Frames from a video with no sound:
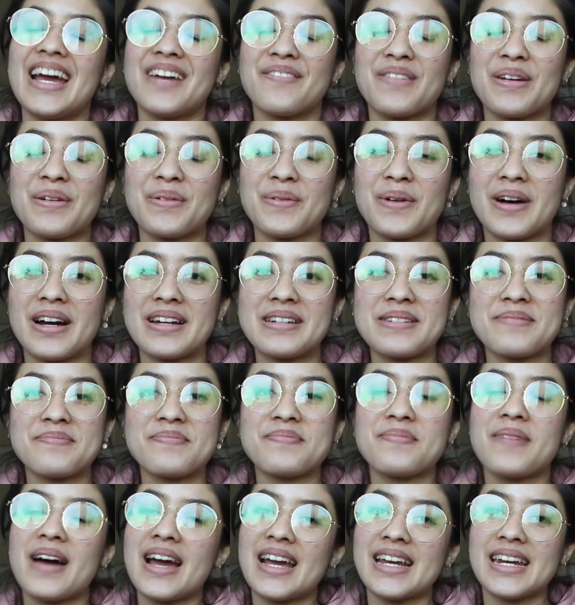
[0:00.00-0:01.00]
everyone,
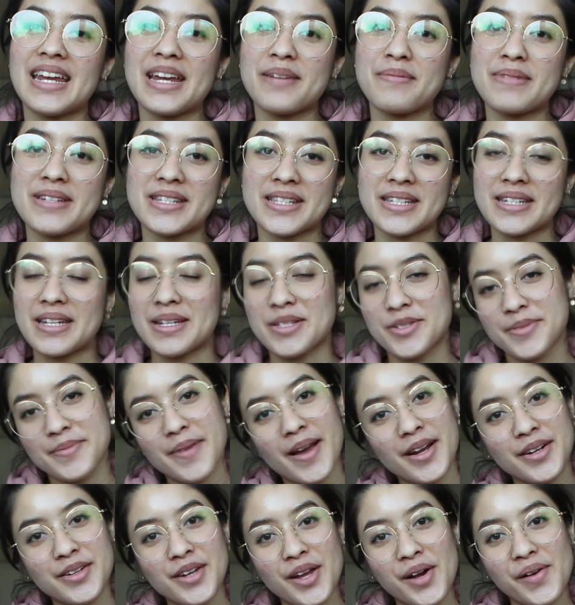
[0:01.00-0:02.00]
my name is Nia
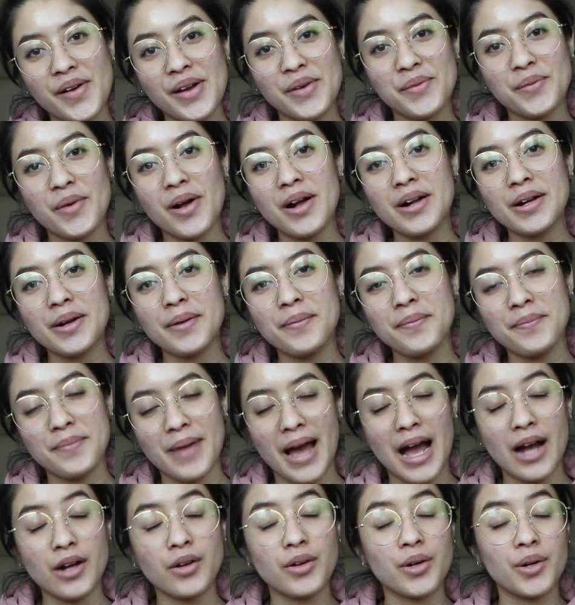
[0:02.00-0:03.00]
Samakno and welcome
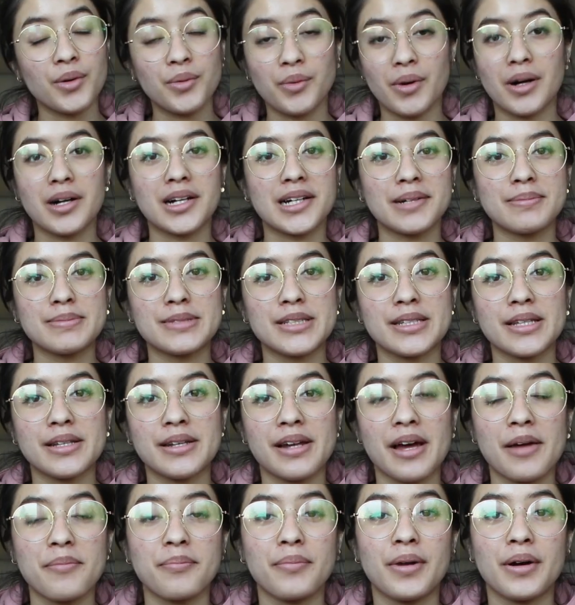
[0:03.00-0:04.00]
back or welcome to the
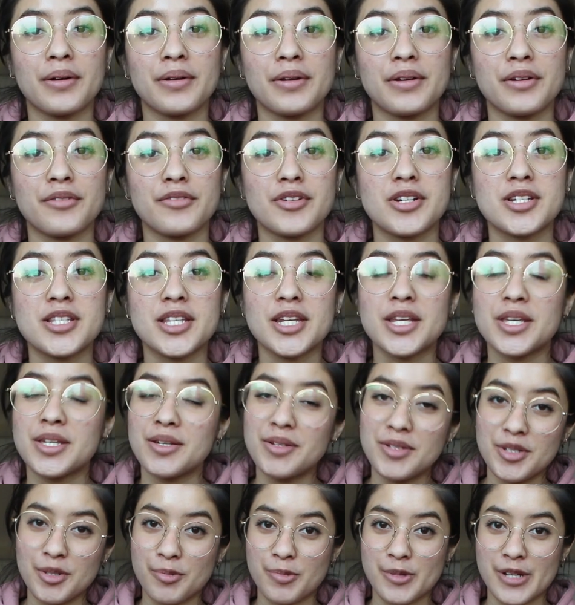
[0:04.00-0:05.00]
Radboud University
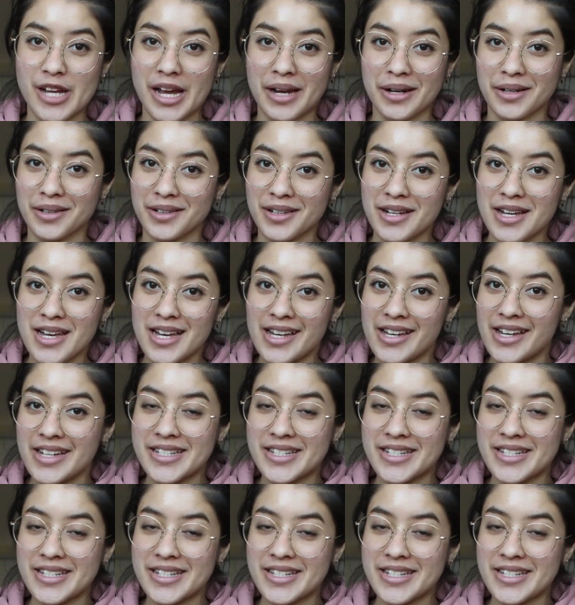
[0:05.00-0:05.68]
YouTube channel.